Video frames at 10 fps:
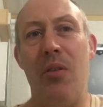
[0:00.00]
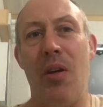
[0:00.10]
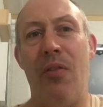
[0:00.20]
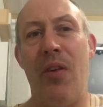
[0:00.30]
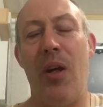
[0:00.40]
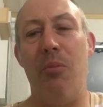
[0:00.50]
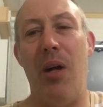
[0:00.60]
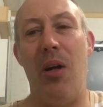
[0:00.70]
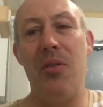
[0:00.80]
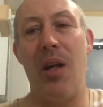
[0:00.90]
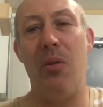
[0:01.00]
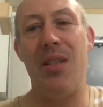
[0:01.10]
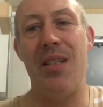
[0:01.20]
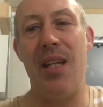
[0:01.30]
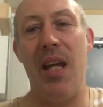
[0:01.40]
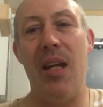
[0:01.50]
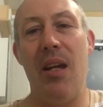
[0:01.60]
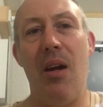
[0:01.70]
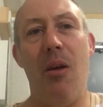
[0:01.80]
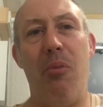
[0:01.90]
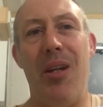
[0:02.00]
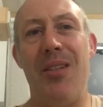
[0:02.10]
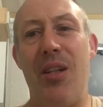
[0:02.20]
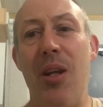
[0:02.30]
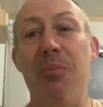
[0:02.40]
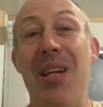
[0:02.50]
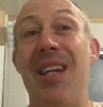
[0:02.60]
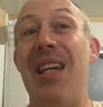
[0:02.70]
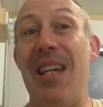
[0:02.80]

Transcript: to a fair amount, I would say but it's going to be an